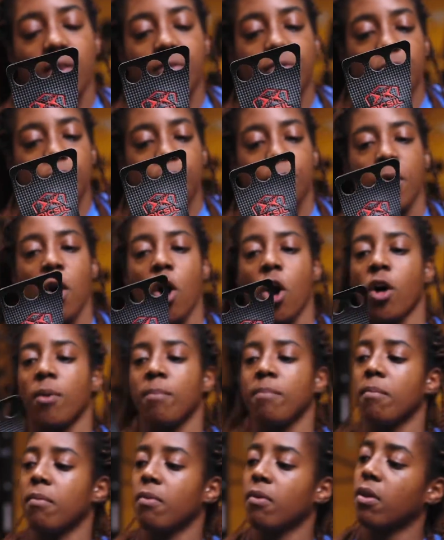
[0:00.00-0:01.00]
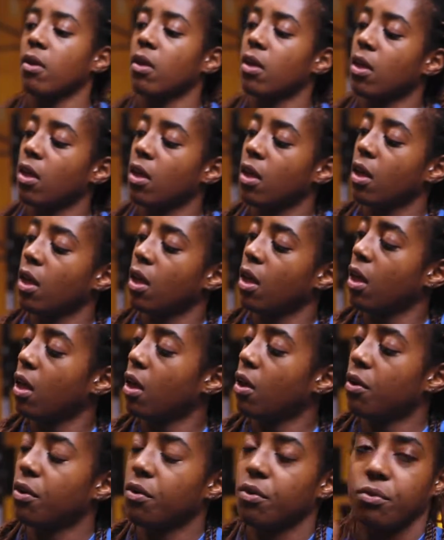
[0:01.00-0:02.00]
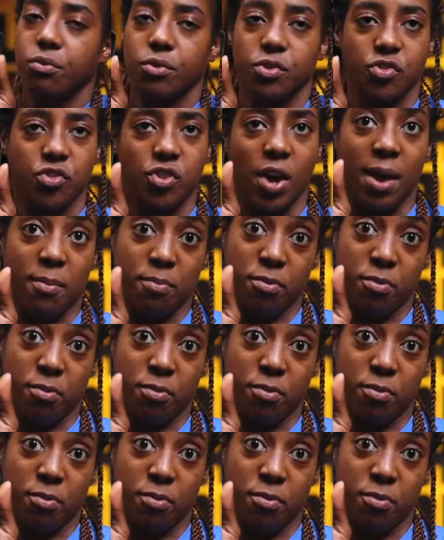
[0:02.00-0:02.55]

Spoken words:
of your palm, which I